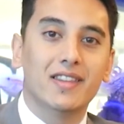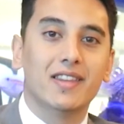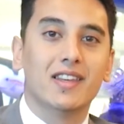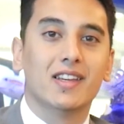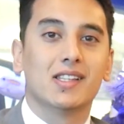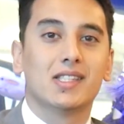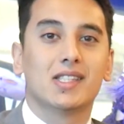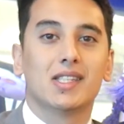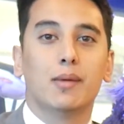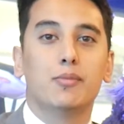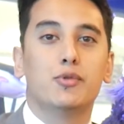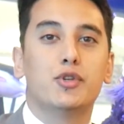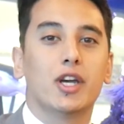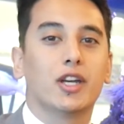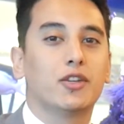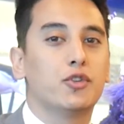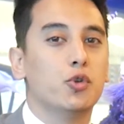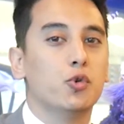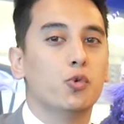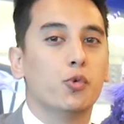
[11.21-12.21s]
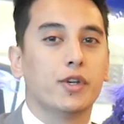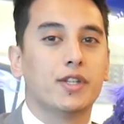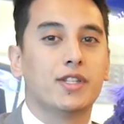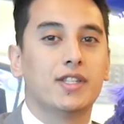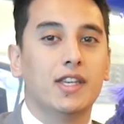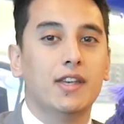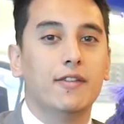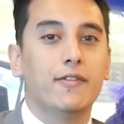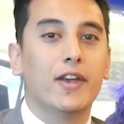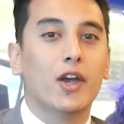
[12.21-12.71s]
they are subject to
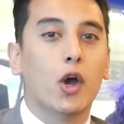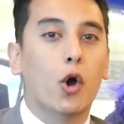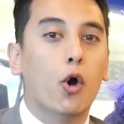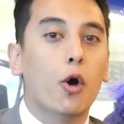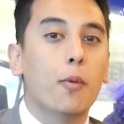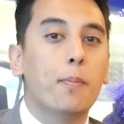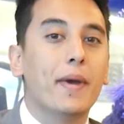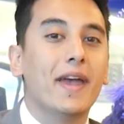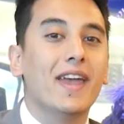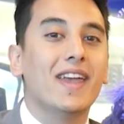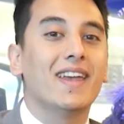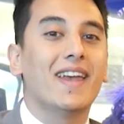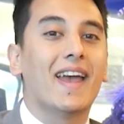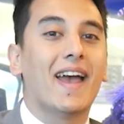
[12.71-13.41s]
receiving or paying